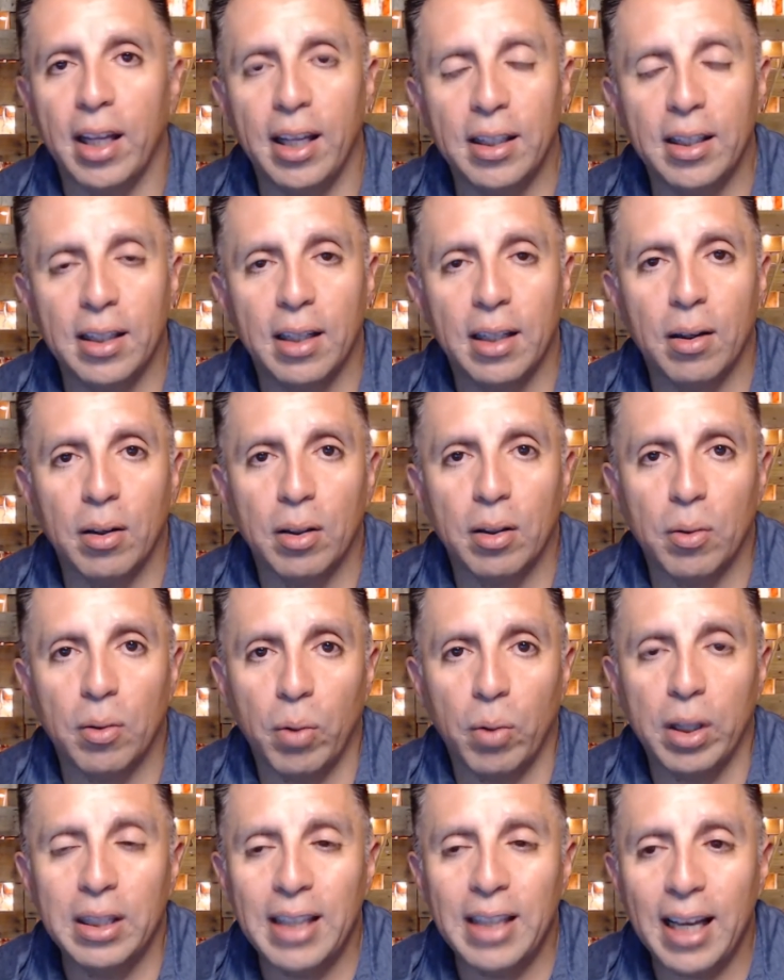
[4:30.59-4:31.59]
And
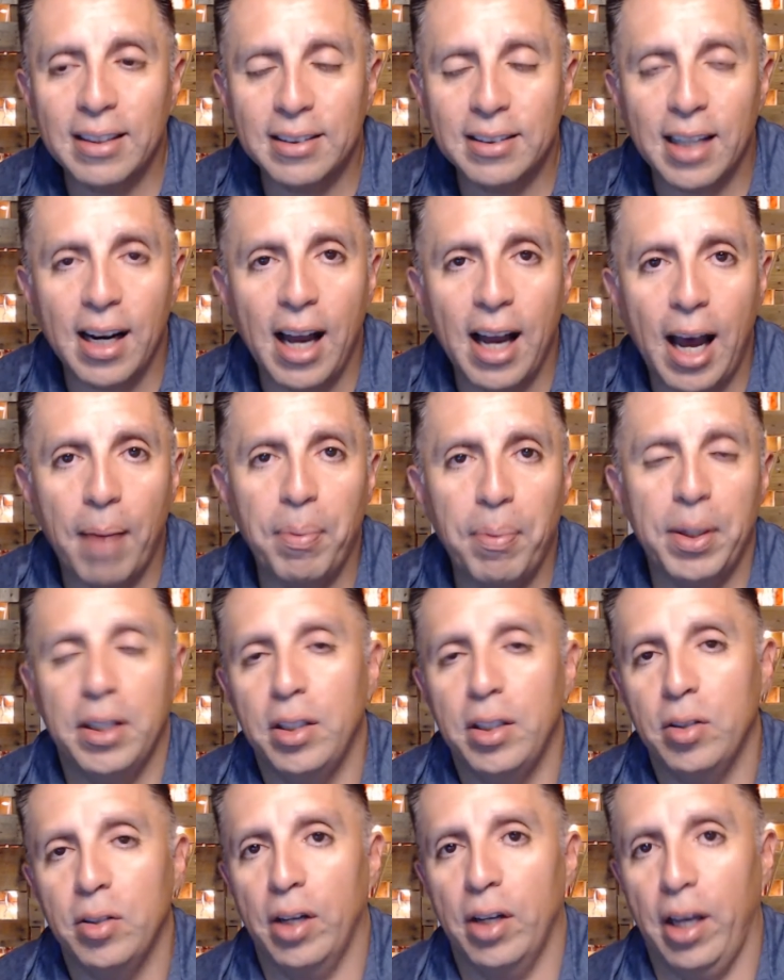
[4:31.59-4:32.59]
when that starts happening
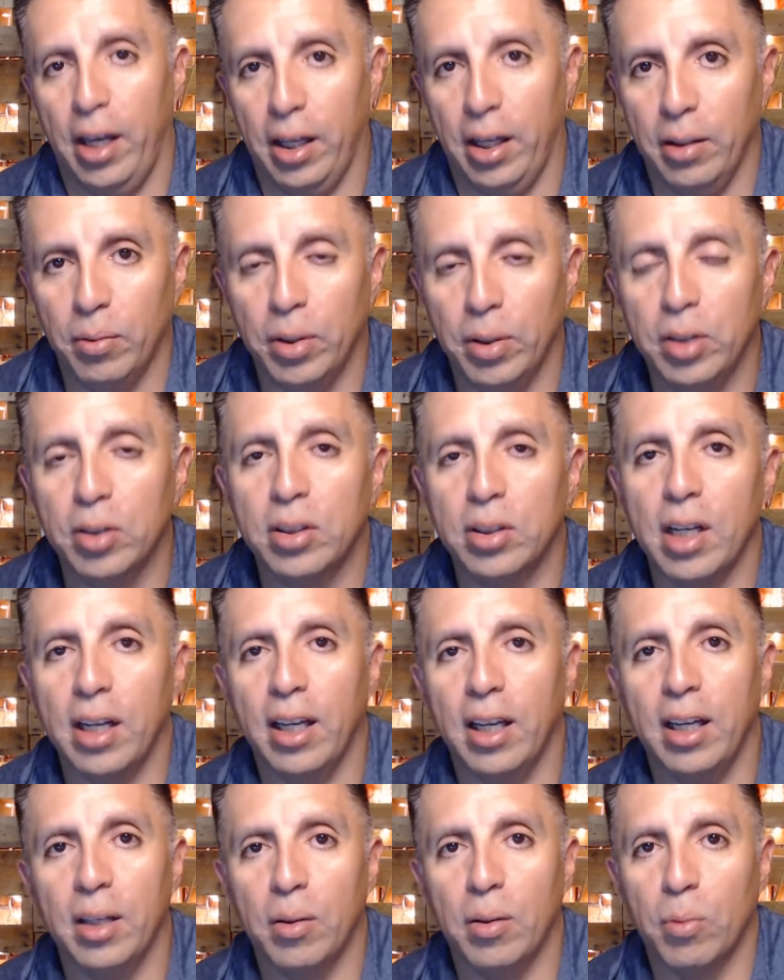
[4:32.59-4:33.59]
in your head, when you start
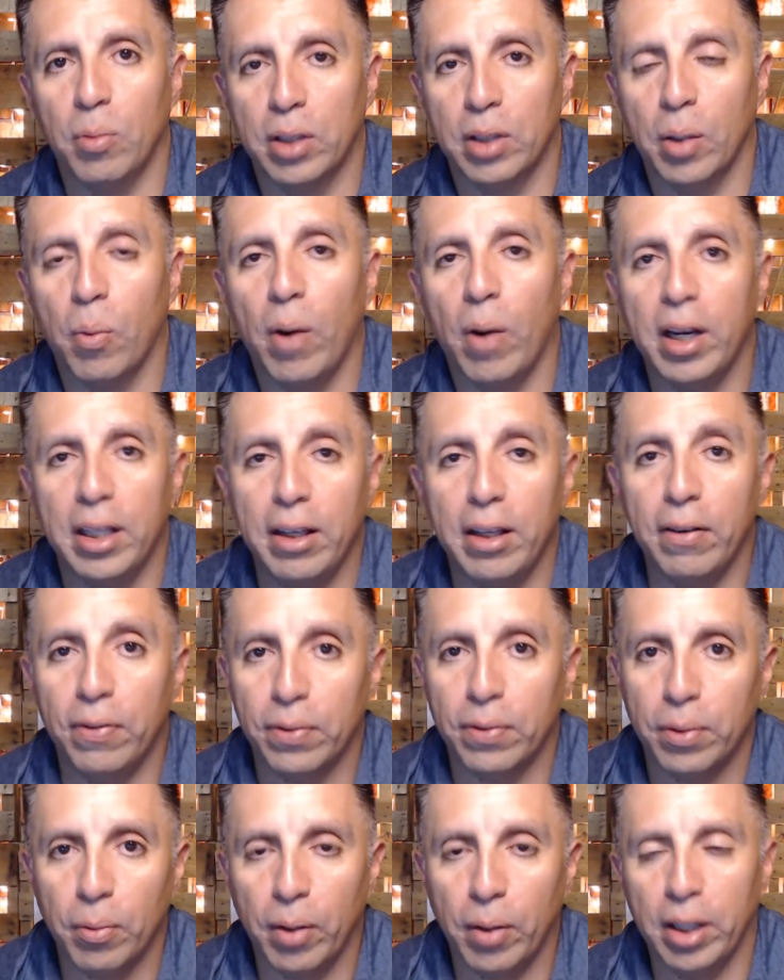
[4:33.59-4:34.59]
getting the what
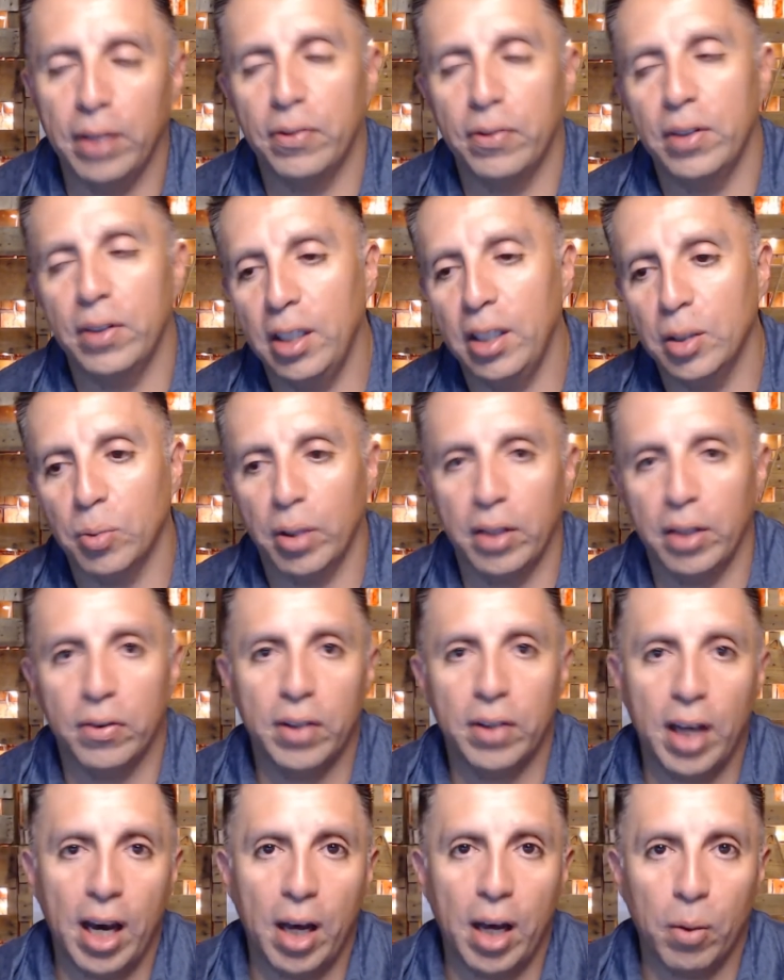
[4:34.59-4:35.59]
if this, what if
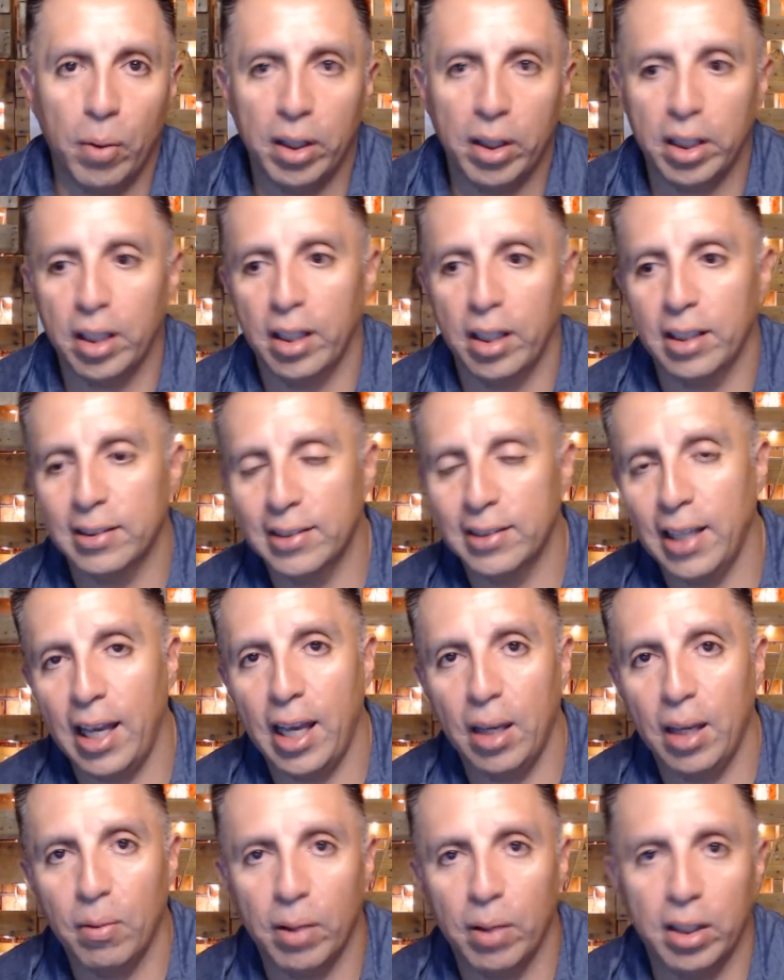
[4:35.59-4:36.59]
that, what they're going to
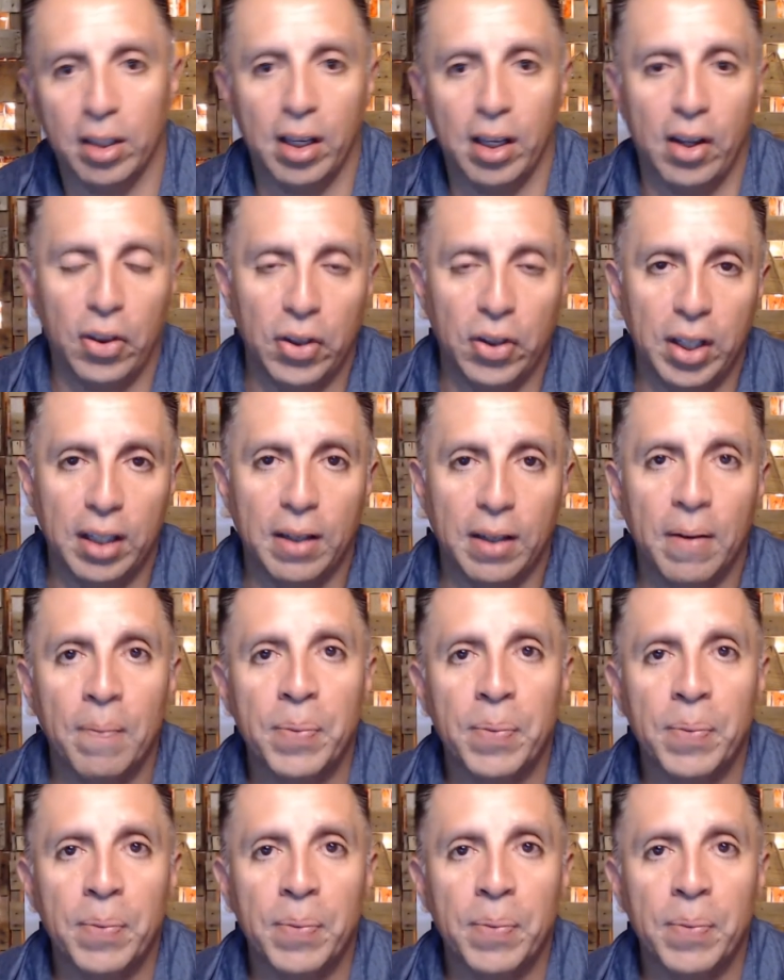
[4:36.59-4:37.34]
say, what they're going to think,